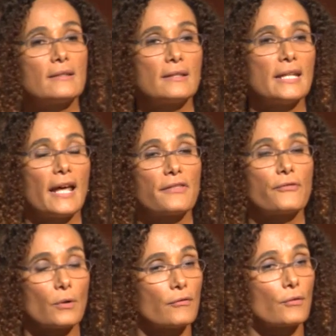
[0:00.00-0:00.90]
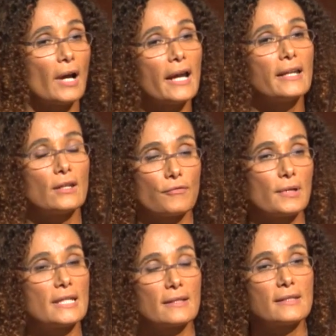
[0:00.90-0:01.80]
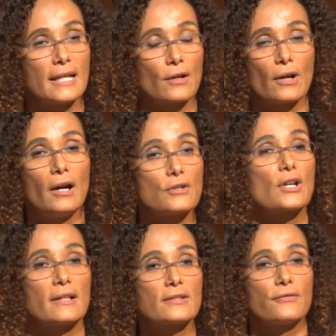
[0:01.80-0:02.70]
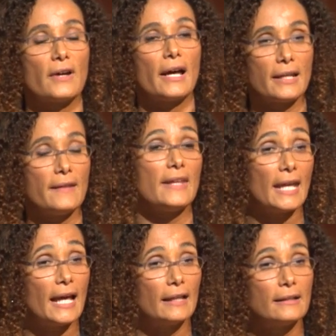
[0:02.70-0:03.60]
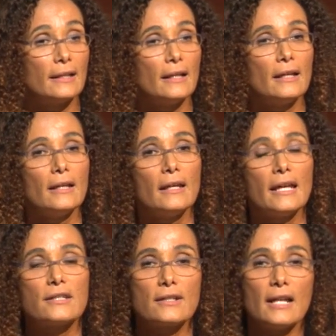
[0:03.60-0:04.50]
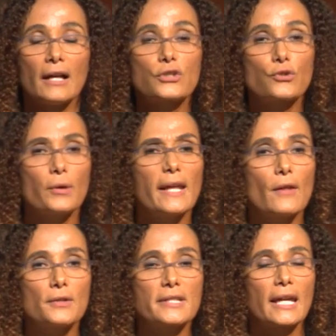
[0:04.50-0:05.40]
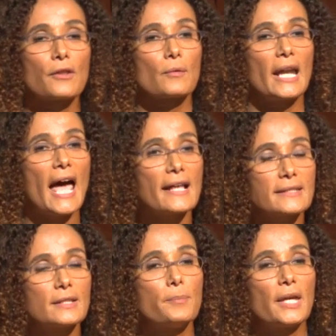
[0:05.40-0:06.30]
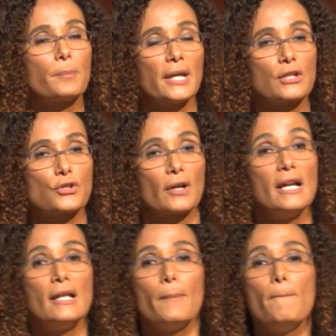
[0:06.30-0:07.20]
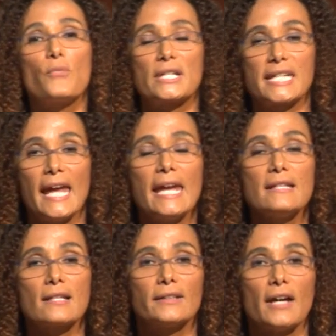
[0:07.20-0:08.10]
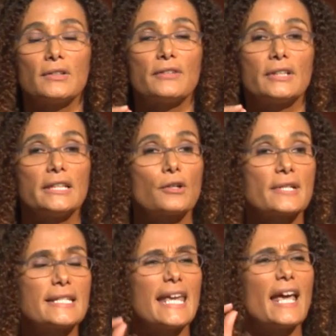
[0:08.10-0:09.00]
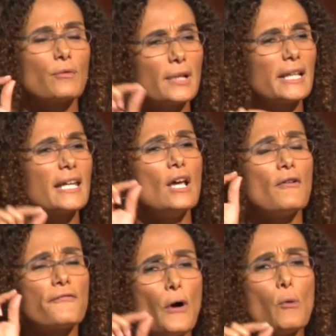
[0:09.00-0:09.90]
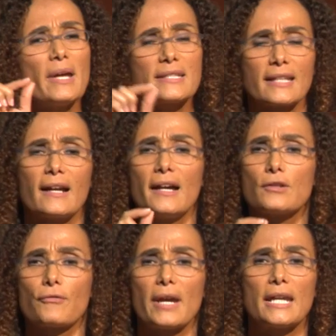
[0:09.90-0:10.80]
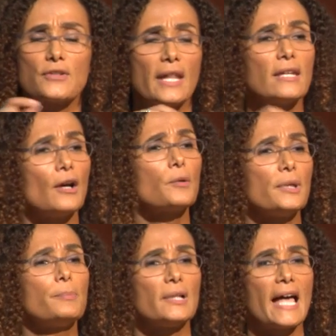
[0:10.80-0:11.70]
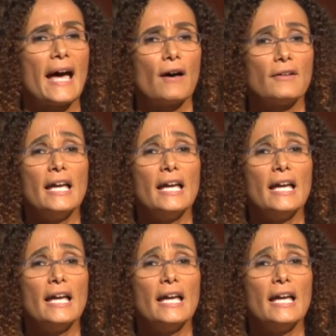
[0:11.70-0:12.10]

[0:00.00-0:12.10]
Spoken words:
to death for a variety of reasons that are unjustified in the end. To not string those together and ask the big picture retains a level of illiteracy and really foments the kind of rage that young people have.